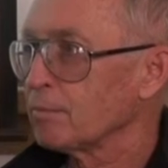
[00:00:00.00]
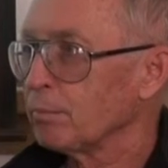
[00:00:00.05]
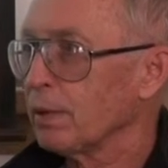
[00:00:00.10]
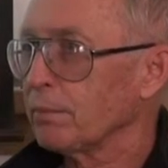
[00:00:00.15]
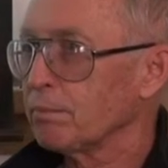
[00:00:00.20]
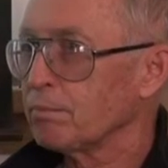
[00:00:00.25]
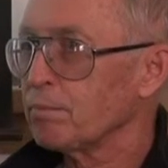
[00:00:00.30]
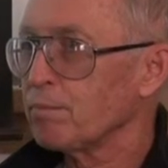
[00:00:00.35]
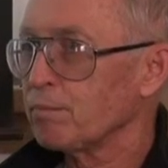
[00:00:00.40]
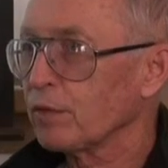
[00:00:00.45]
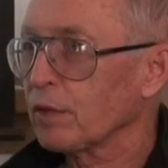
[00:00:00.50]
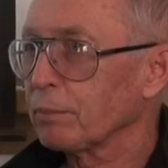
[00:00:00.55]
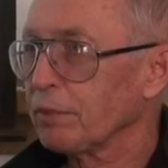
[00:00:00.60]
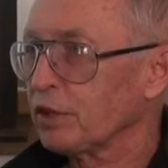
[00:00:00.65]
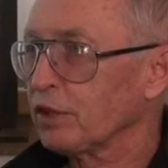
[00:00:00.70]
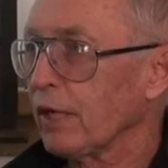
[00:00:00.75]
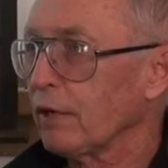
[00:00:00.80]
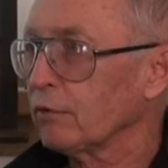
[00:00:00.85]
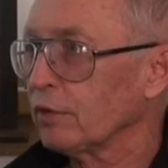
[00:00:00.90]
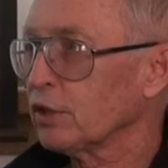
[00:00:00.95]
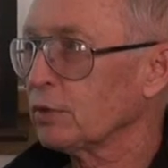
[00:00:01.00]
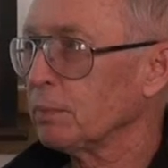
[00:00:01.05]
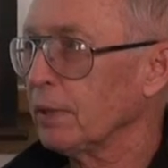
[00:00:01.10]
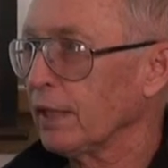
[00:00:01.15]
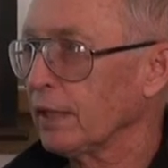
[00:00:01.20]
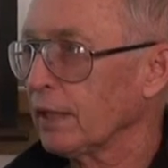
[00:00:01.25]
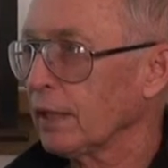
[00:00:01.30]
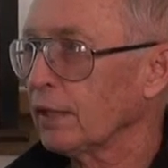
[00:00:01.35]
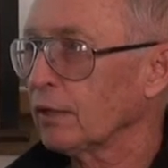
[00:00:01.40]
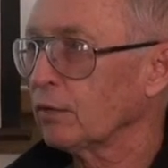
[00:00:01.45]
But generally
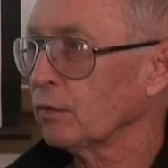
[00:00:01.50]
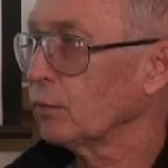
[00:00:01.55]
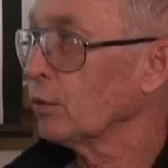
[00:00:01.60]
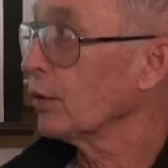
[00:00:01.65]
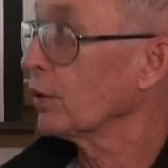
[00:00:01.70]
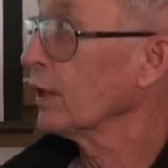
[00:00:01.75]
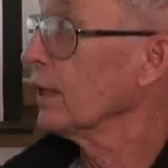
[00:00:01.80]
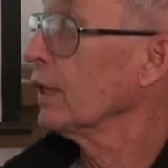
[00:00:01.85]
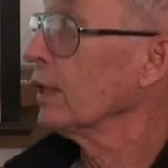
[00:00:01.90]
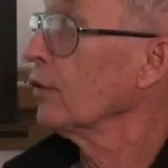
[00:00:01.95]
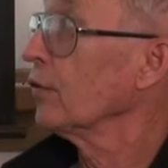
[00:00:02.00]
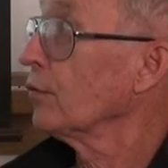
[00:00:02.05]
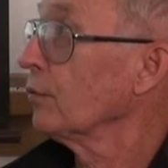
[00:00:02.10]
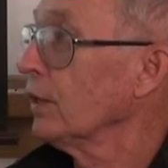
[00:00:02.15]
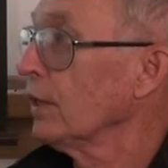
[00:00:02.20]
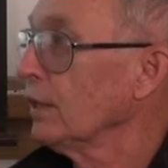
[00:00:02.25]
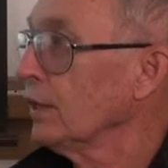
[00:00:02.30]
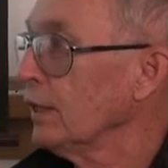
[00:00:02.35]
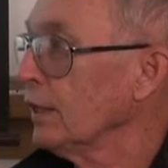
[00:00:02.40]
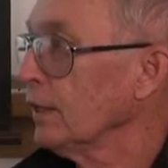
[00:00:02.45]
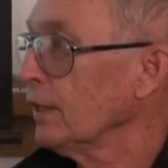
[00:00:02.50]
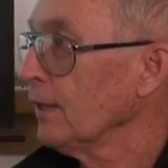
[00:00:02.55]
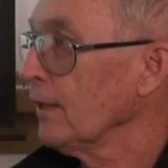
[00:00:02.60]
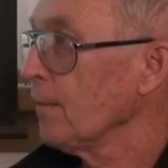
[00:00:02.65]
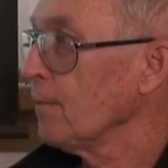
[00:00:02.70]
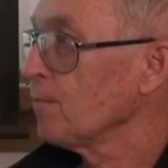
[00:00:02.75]
speaking, working in 3D.